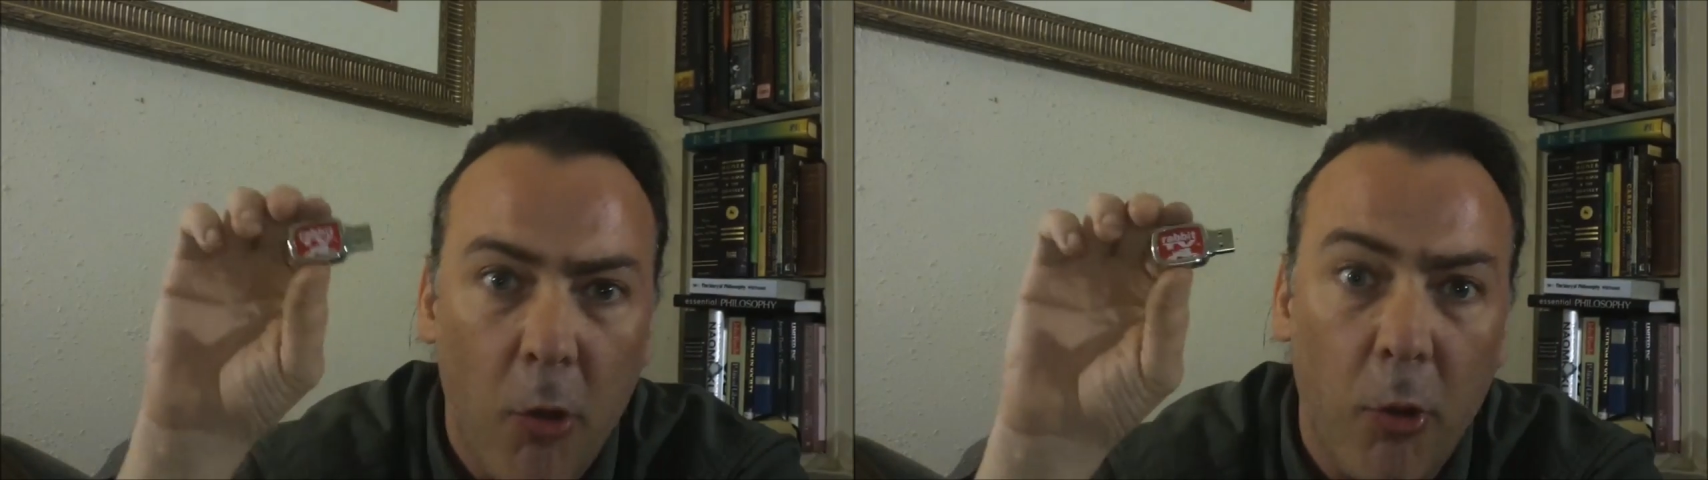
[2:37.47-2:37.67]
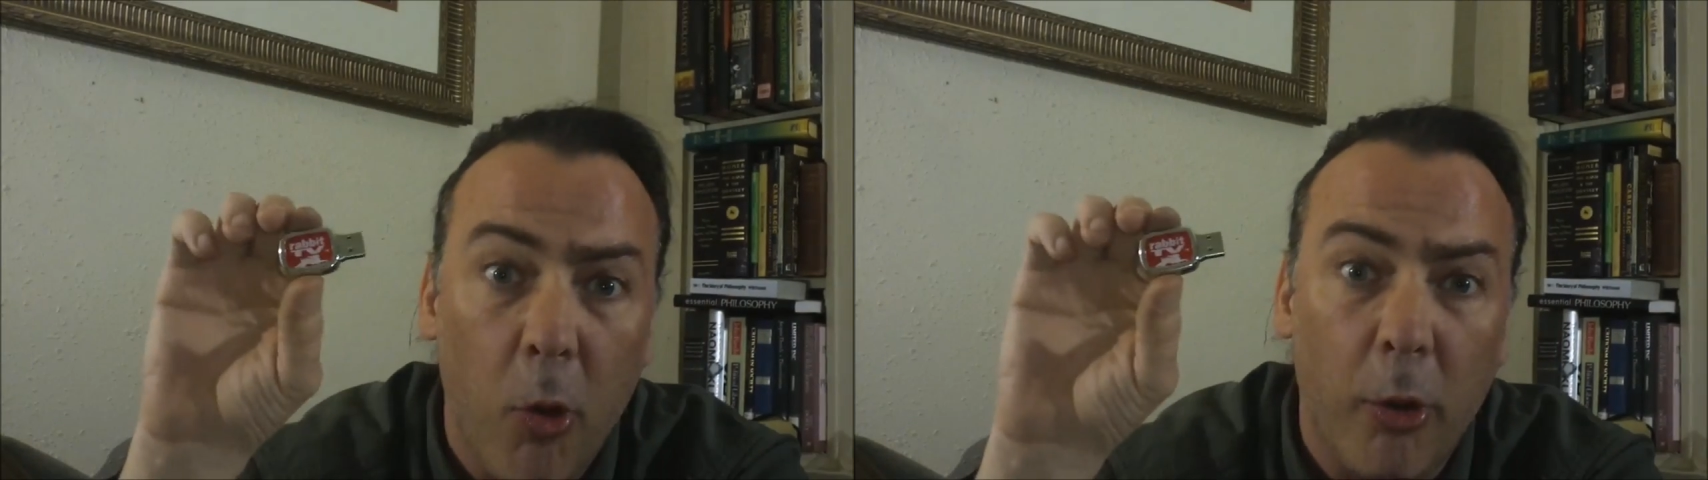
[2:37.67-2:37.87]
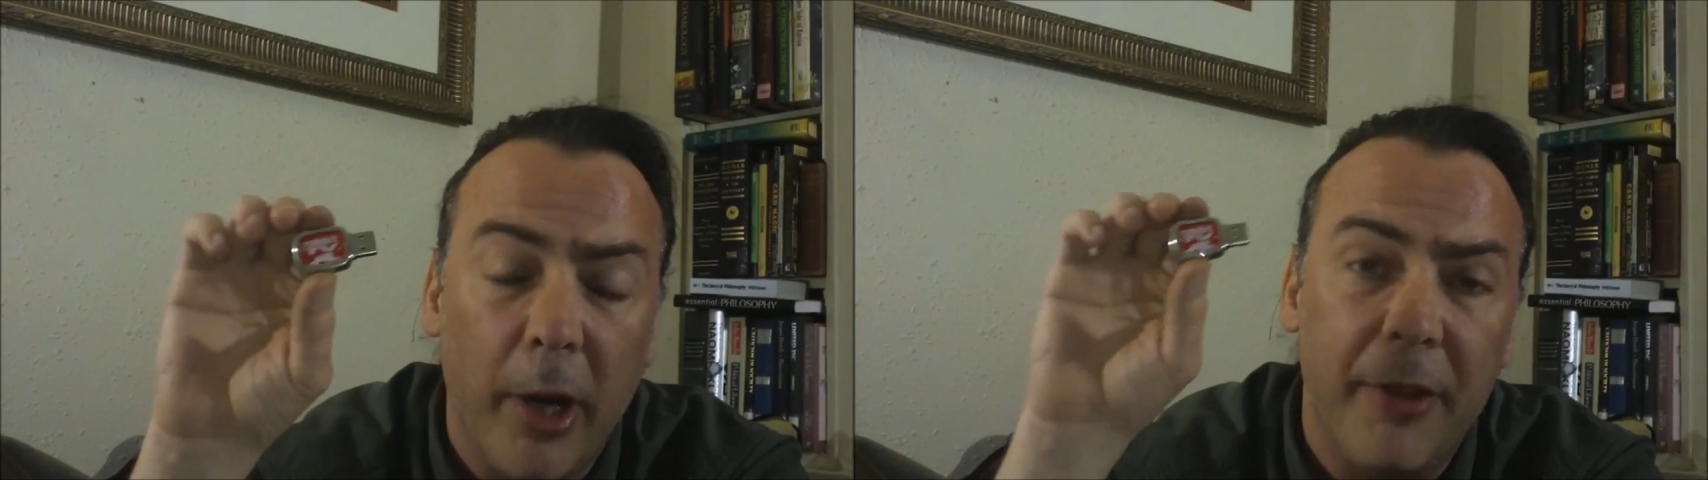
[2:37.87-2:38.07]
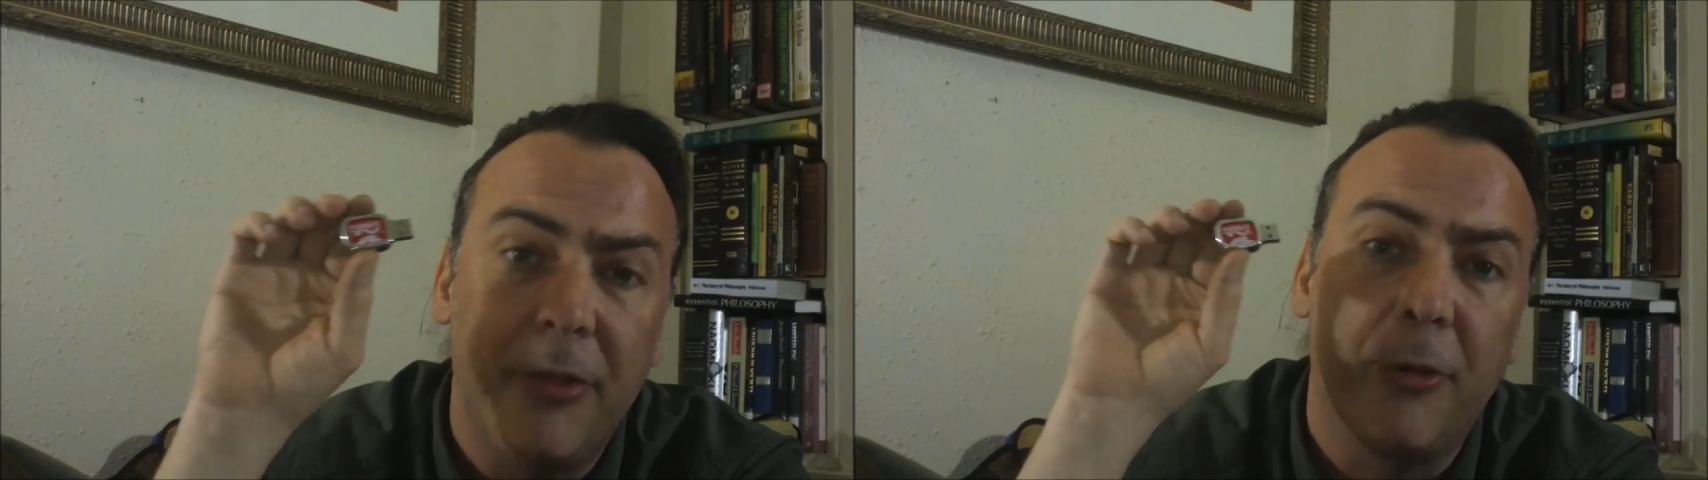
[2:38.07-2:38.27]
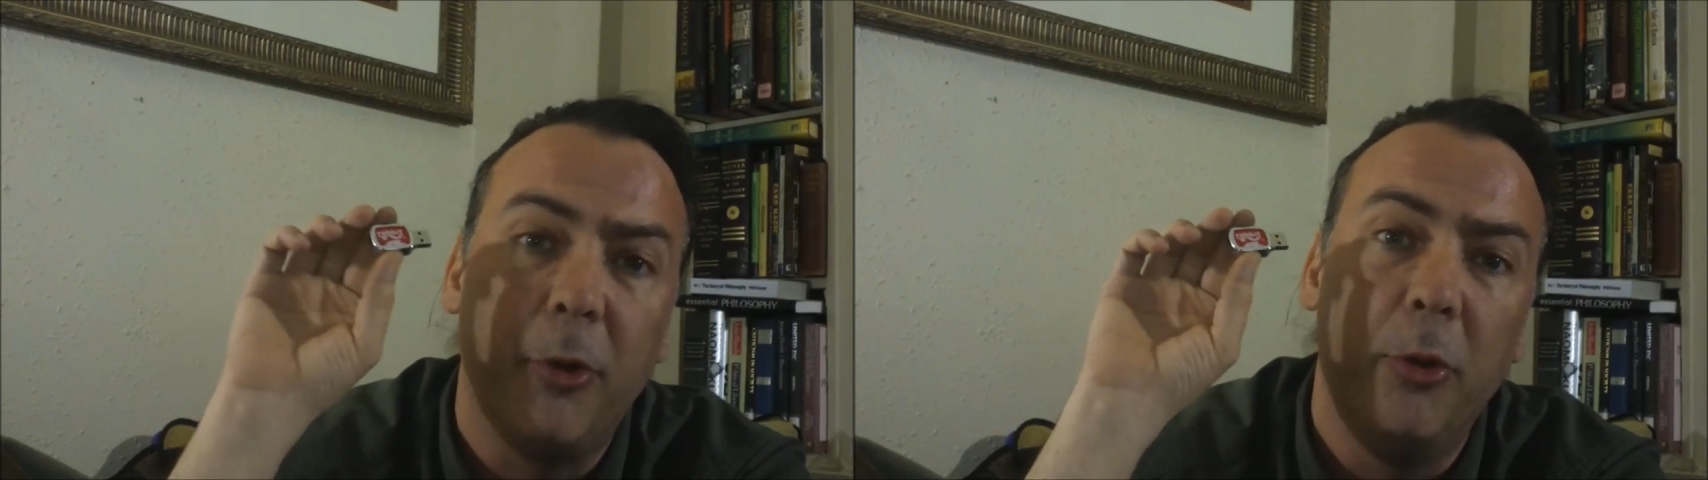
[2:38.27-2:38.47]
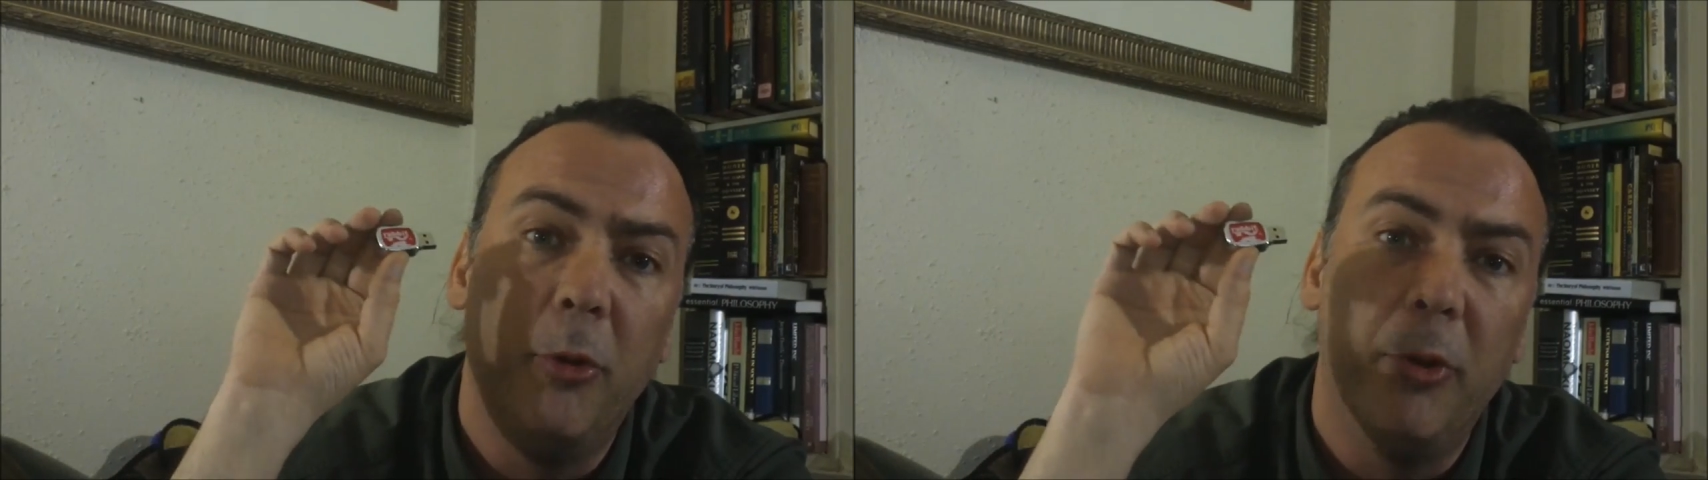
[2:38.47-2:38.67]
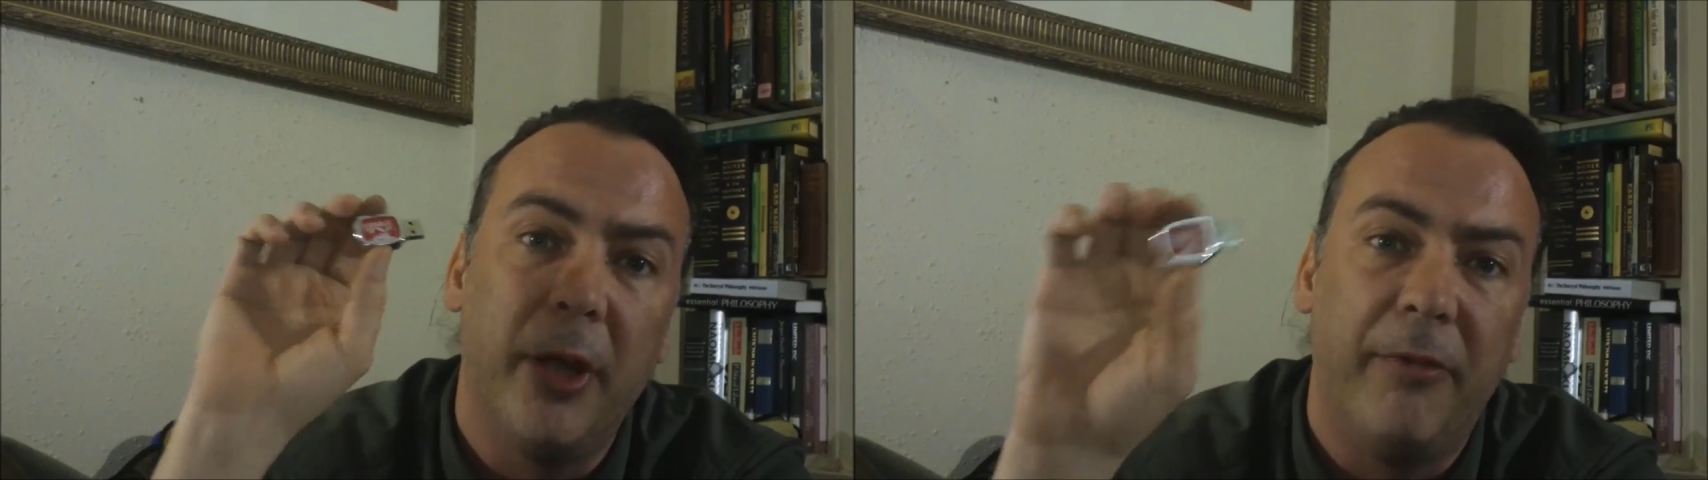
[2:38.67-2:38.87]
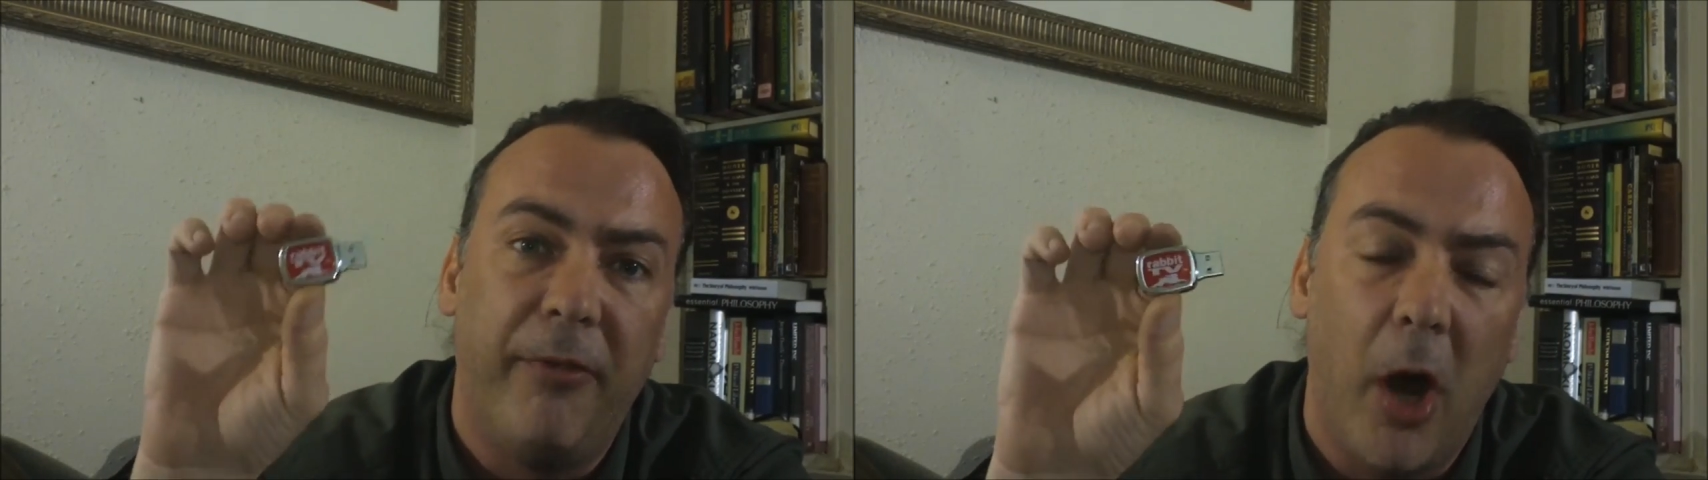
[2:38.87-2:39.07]
Don't order it
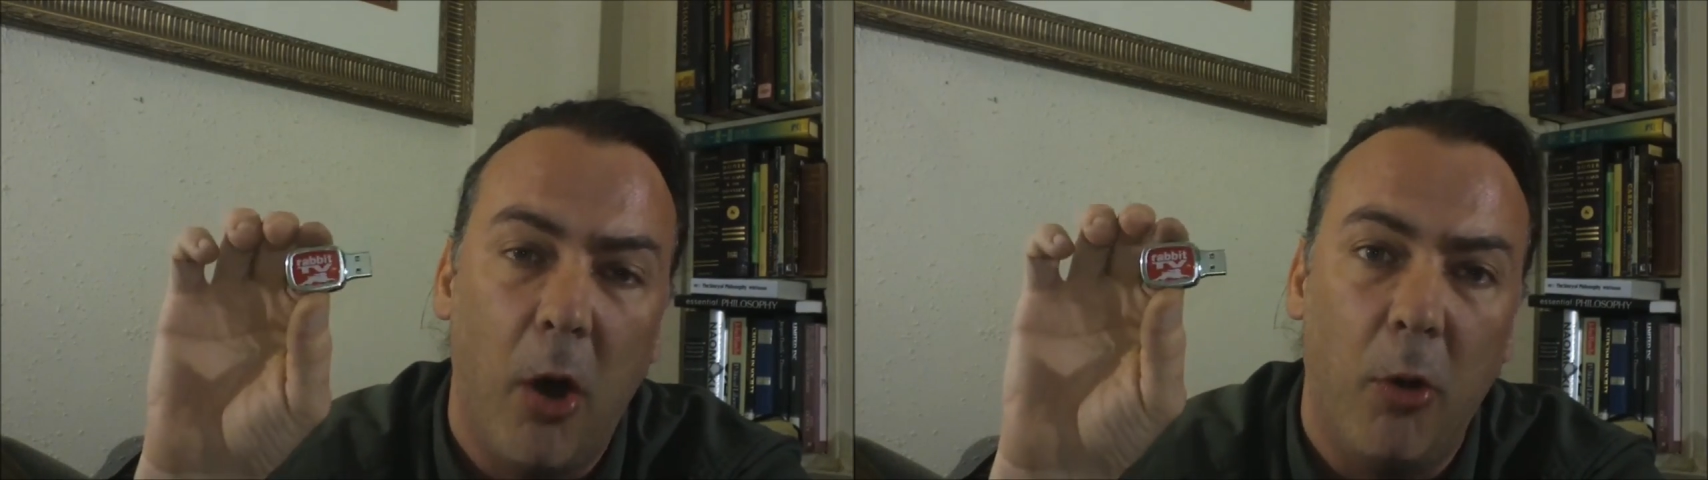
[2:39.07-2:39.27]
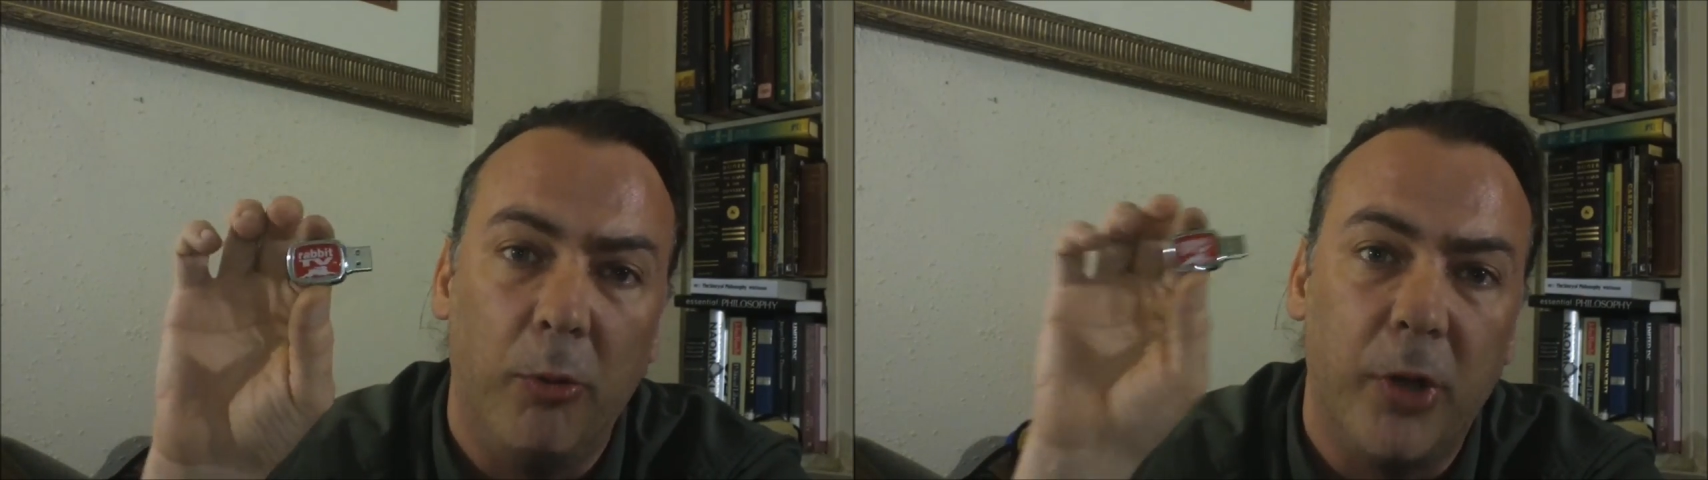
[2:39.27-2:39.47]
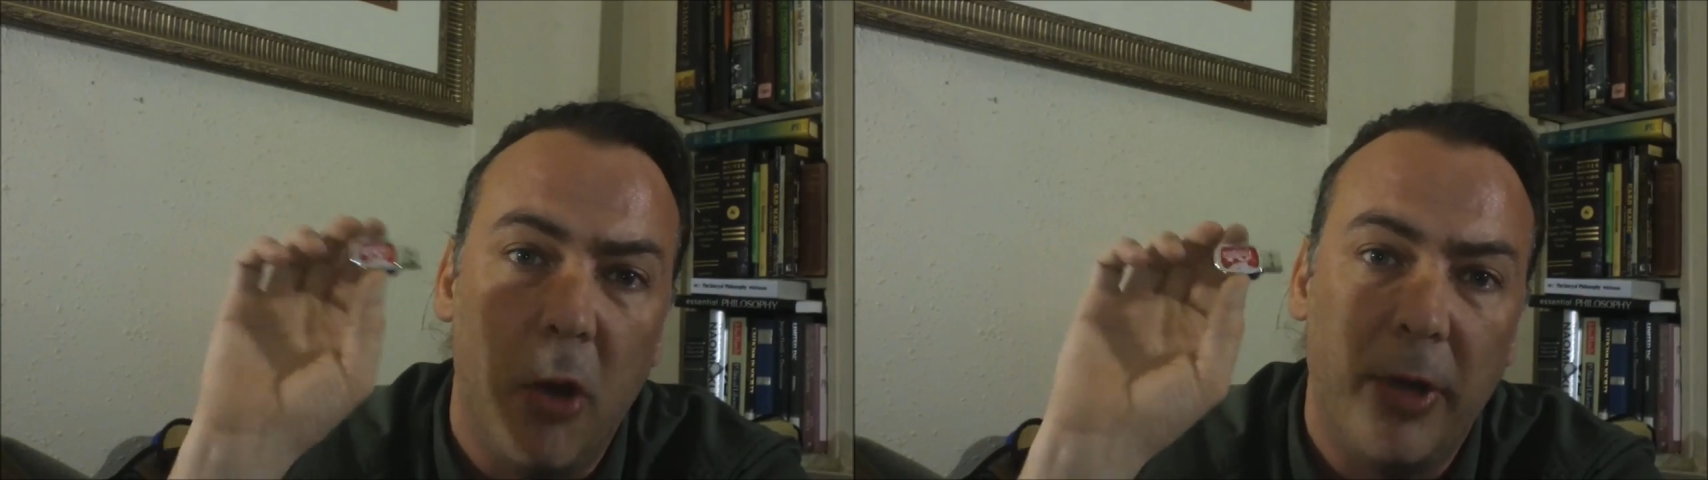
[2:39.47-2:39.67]
through the phone.